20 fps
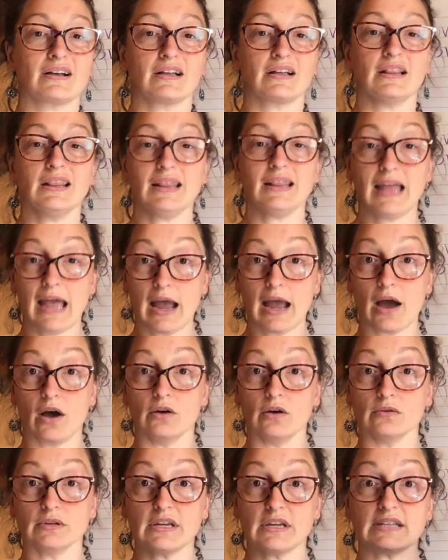
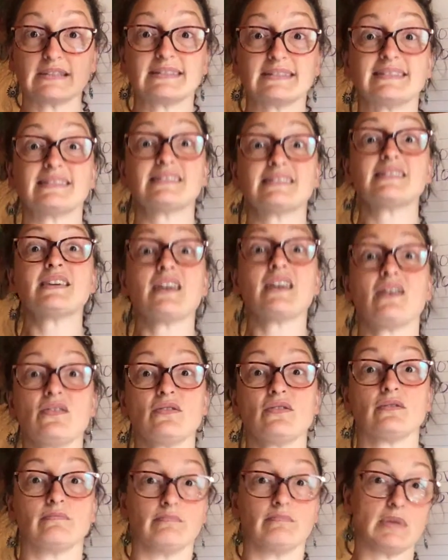clown
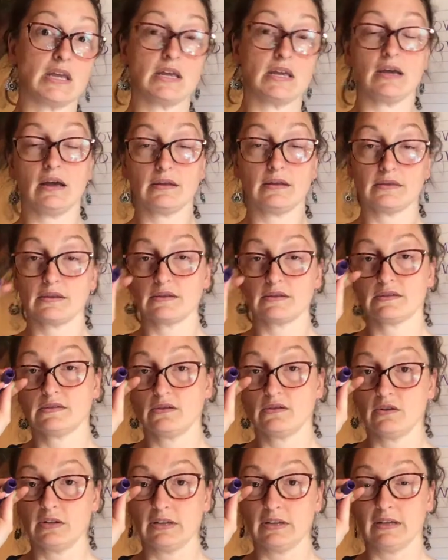scared me at the
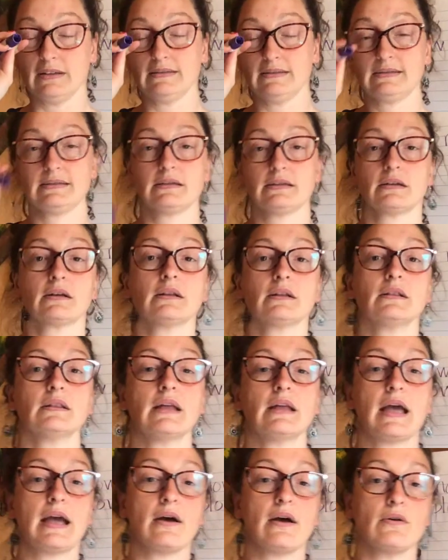circus.
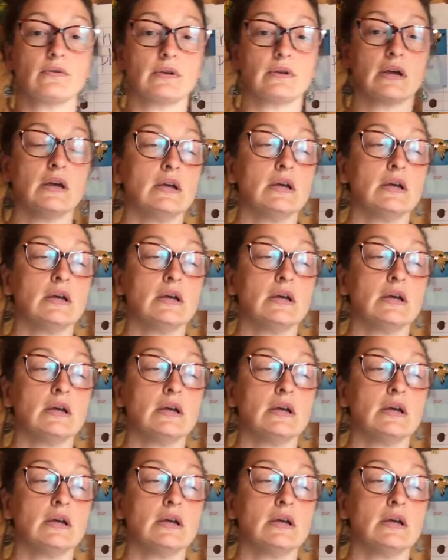Clown.